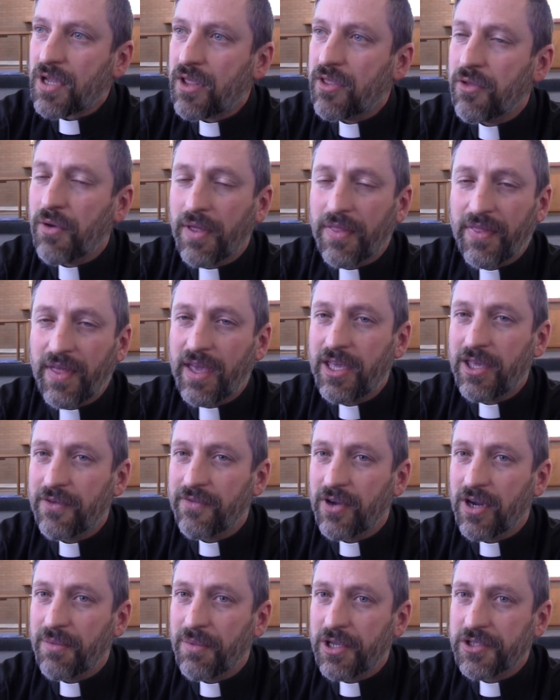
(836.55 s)
So I thank you
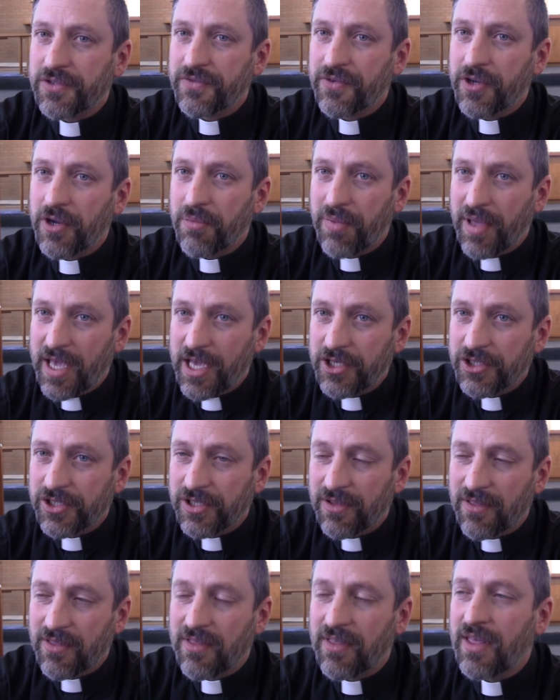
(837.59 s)
very much for your
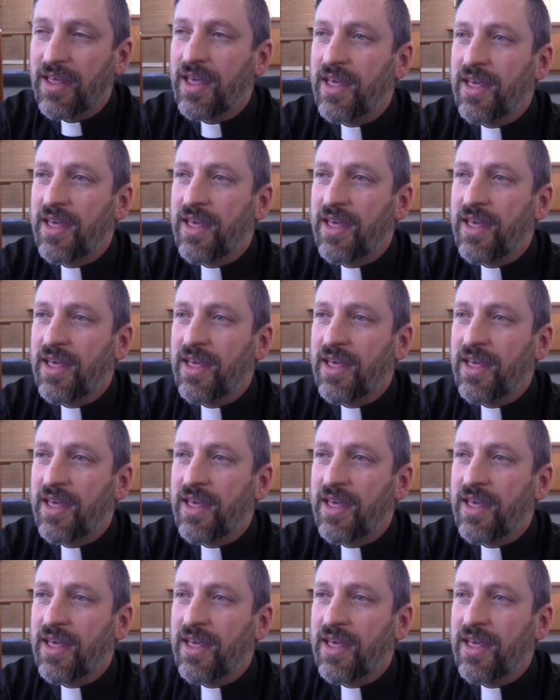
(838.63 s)
patience,